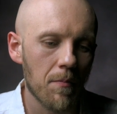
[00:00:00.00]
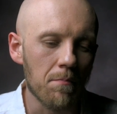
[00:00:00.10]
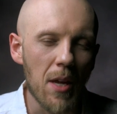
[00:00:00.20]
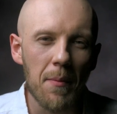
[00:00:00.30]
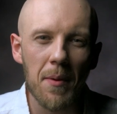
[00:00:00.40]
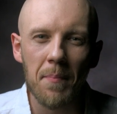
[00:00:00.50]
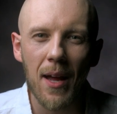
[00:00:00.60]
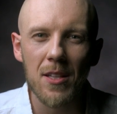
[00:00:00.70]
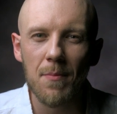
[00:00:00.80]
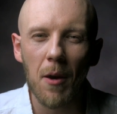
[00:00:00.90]
Maybe
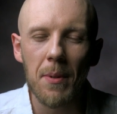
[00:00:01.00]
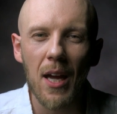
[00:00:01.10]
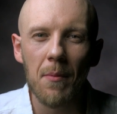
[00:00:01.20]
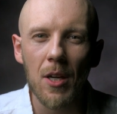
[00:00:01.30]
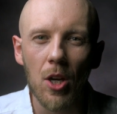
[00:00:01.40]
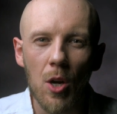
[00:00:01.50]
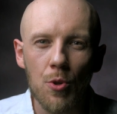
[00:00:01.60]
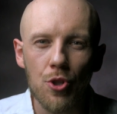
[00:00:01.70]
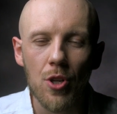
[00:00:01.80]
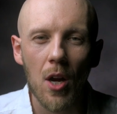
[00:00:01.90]
it's about becoming a
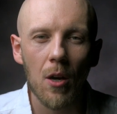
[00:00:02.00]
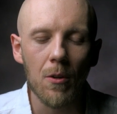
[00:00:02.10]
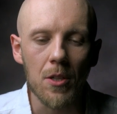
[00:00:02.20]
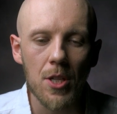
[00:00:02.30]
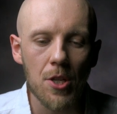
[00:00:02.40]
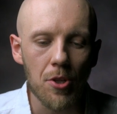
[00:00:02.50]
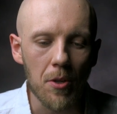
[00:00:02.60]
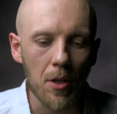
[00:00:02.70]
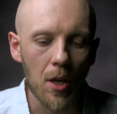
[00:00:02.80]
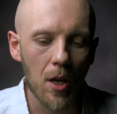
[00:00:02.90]
coach or a
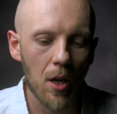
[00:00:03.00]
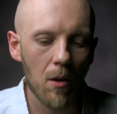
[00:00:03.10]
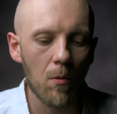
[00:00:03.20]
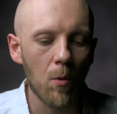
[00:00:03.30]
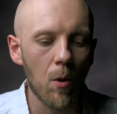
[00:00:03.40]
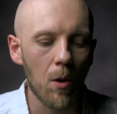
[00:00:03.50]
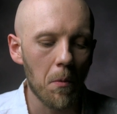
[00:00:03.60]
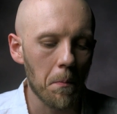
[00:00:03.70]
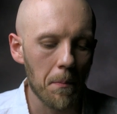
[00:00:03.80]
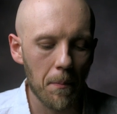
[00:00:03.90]
teacher
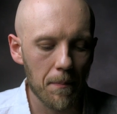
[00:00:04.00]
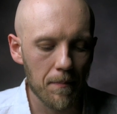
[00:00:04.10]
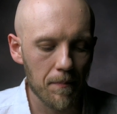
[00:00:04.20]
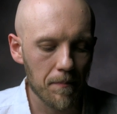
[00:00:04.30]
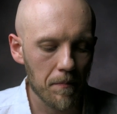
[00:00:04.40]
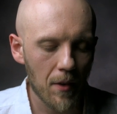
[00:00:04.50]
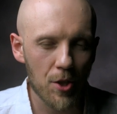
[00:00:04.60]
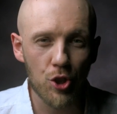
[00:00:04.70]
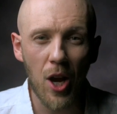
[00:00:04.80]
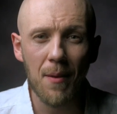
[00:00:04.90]
or a
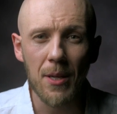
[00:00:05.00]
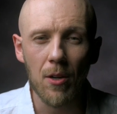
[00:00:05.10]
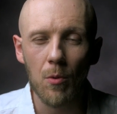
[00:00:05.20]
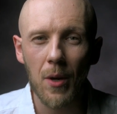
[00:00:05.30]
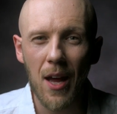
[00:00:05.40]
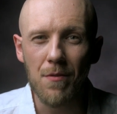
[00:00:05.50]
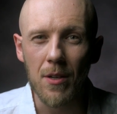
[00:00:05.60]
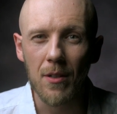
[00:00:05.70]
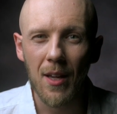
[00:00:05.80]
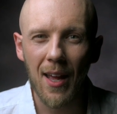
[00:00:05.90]
shaman or
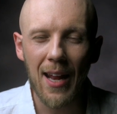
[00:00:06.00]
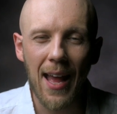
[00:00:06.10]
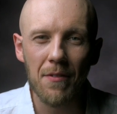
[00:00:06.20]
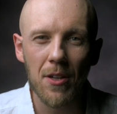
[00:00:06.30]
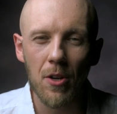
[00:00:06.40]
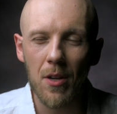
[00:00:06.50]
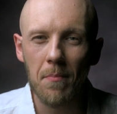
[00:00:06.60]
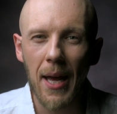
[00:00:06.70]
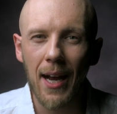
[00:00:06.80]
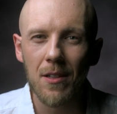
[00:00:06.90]
whatever, and having your
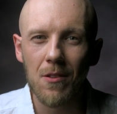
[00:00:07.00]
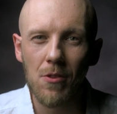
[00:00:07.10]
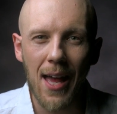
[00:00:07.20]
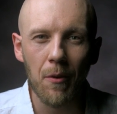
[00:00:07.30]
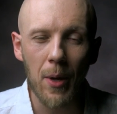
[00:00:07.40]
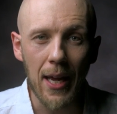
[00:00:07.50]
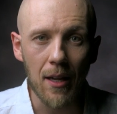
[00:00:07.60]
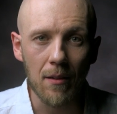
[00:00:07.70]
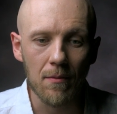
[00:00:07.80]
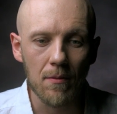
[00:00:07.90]
impact that
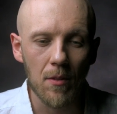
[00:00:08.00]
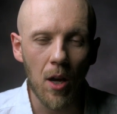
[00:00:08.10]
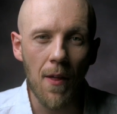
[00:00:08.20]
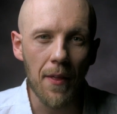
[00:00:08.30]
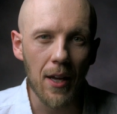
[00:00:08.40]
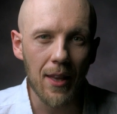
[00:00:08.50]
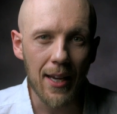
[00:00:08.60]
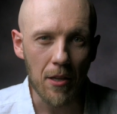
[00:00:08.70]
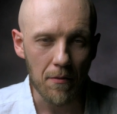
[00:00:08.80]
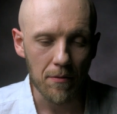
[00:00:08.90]
way on the
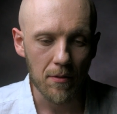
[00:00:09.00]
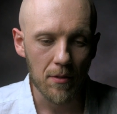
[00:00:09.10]
collective.